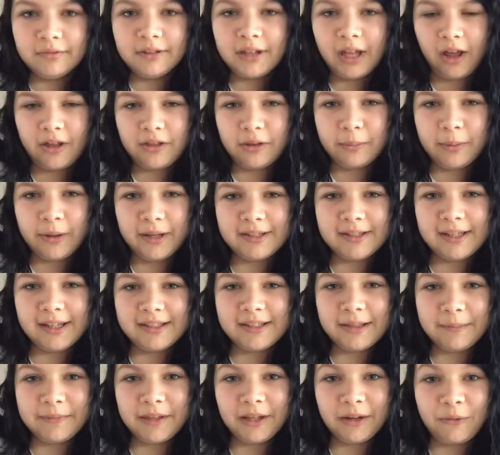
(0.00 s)
The other boss says
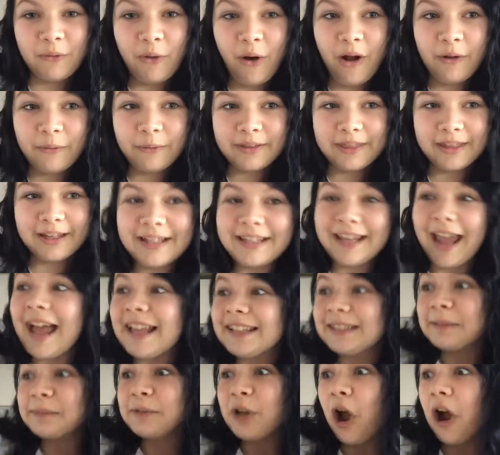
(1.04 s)
something wrong with it.
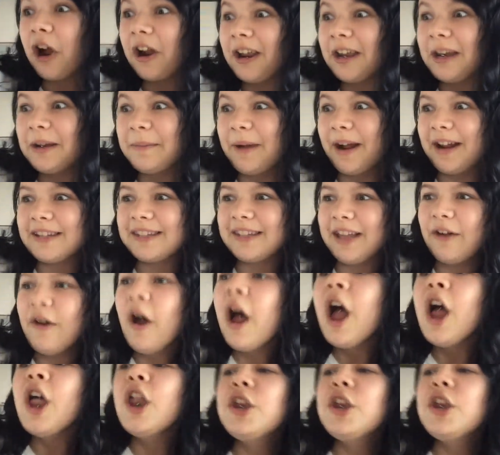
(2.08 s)
Yes, I'm talking to myself.